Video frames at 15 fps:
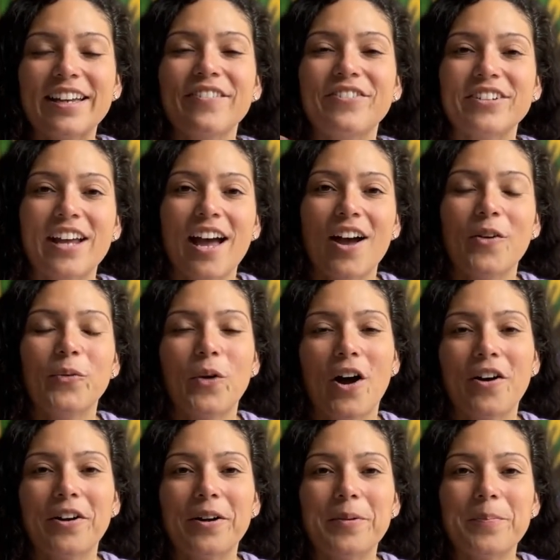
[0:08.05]
If not,
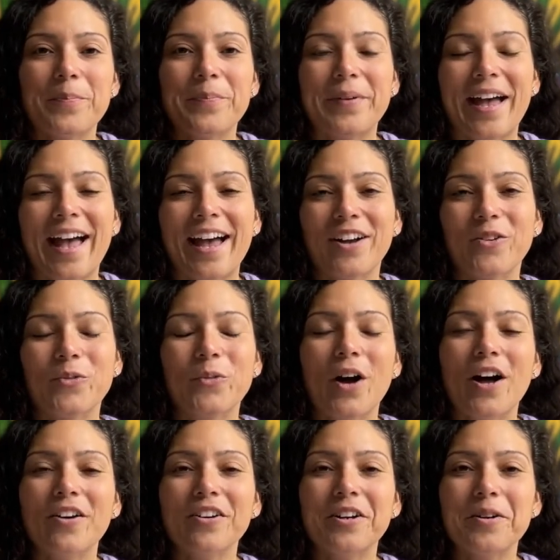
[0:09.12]
welcome back.
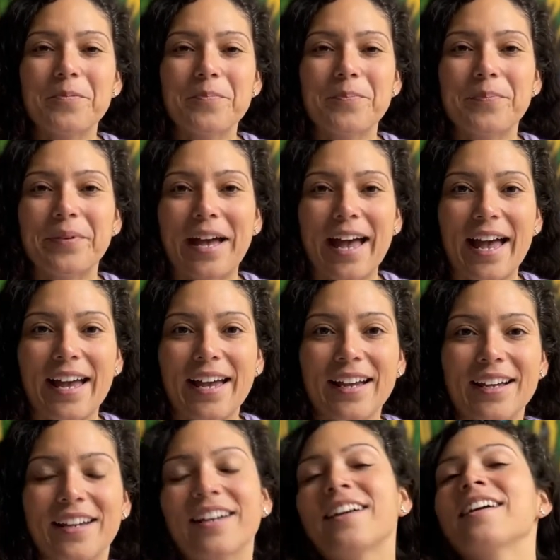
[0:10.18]
Welcome
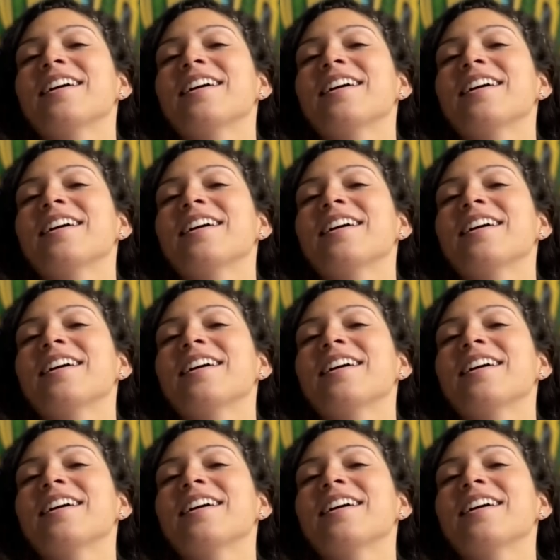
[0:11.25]
back.